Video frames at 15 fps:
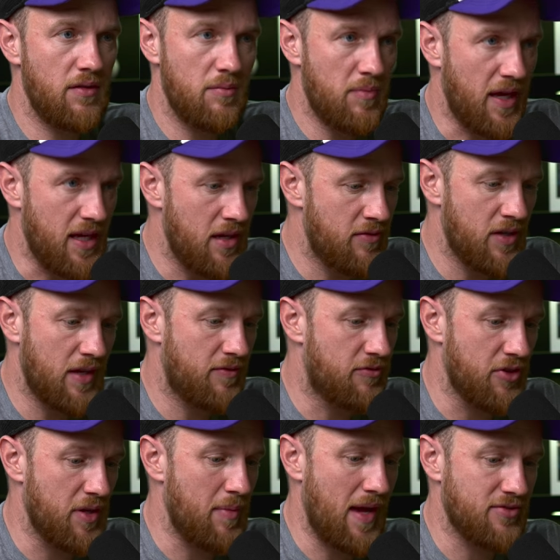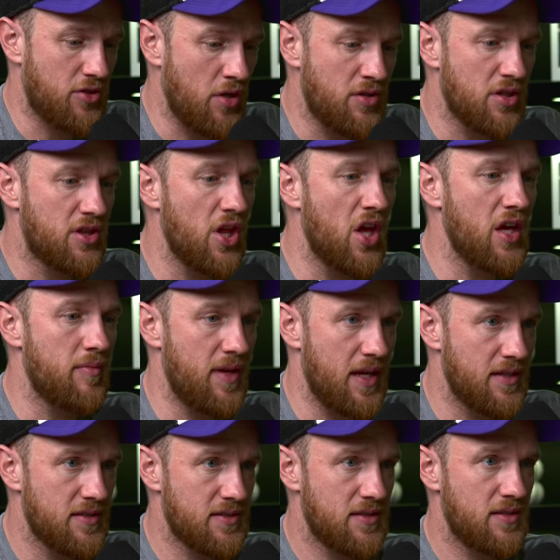Mate, even if for the maths, go to 30
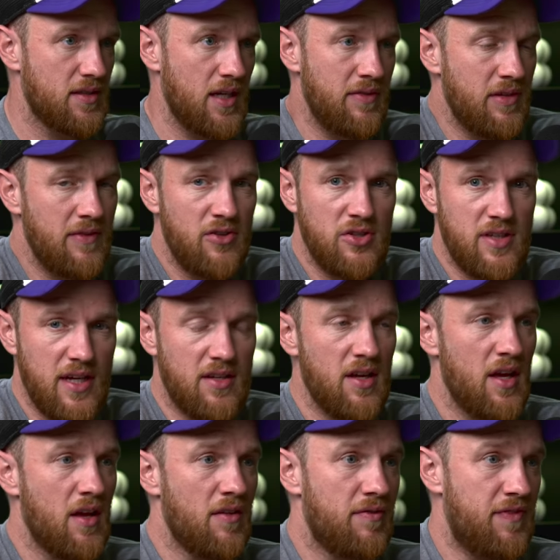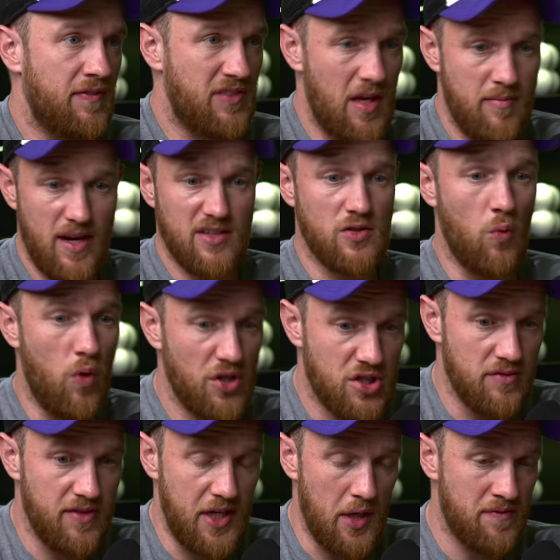minutes. Even if you did 15 minutes to watch
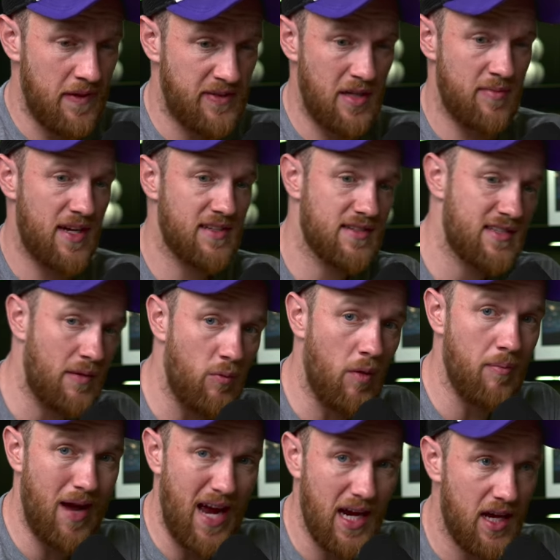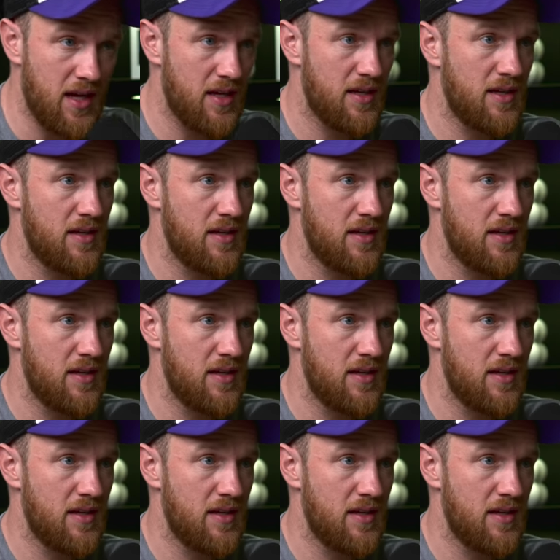a video and 15 minutes to send one back.